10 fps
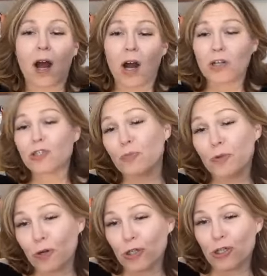
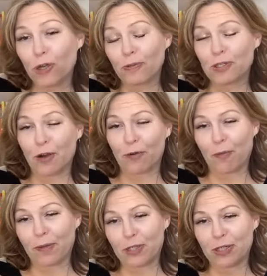entrepreneurship in
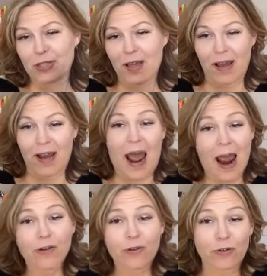general but just and
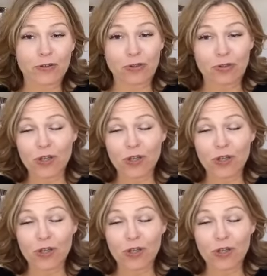agriculture